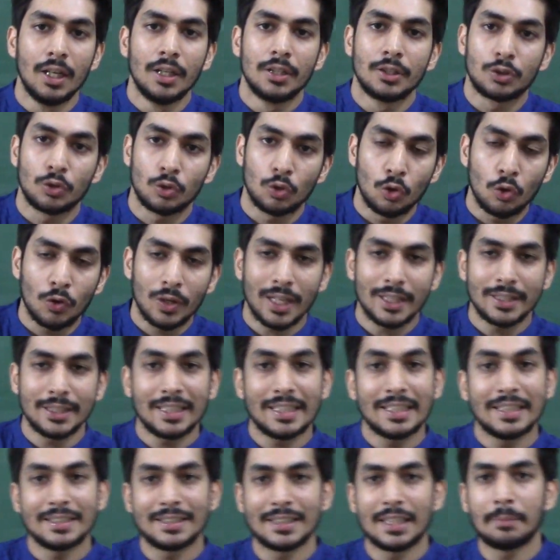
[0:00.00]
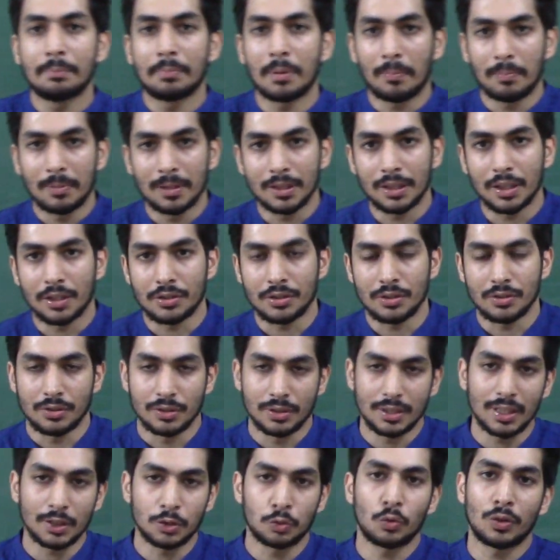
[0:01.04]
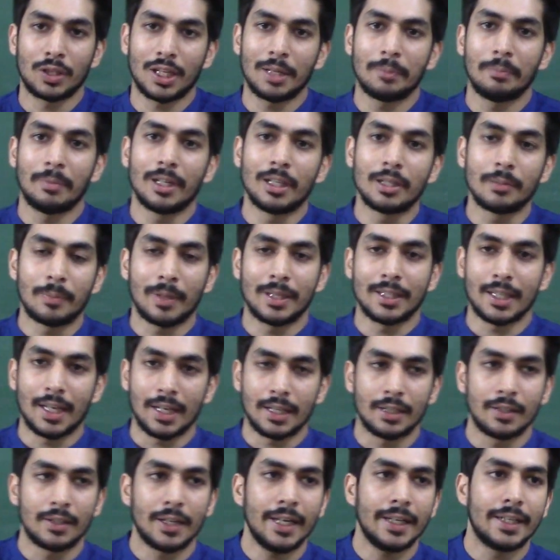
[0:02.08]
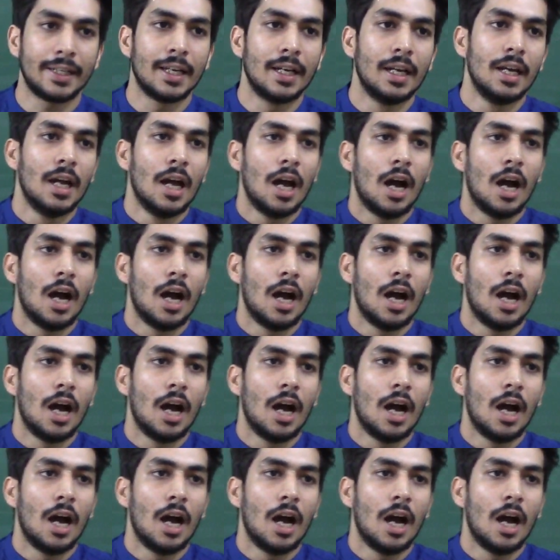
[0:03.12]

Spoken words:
So look at the recent publications. That's what I meant by that, right?